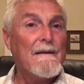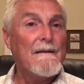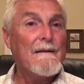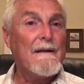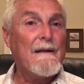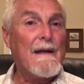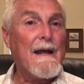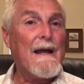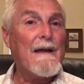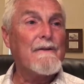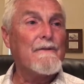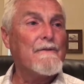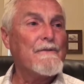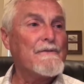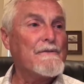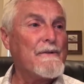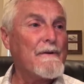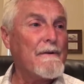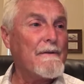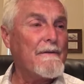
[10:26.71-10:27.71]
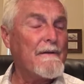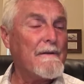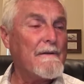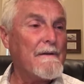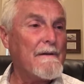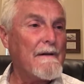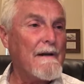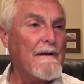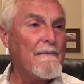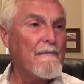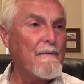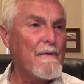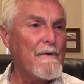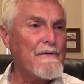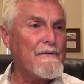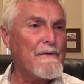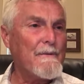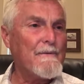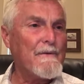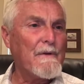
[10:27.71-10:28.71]
Yet I, your servant, have
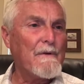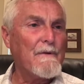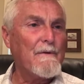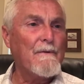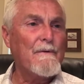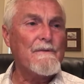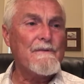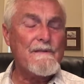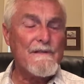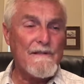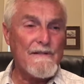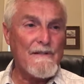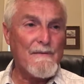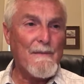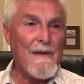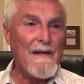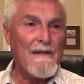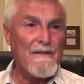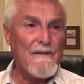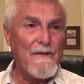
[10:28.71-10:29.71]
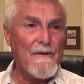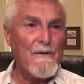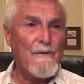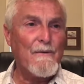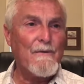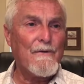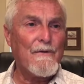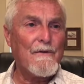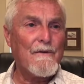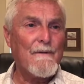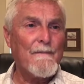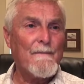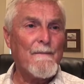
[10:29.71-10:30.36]
worshipped the Lord since my youth.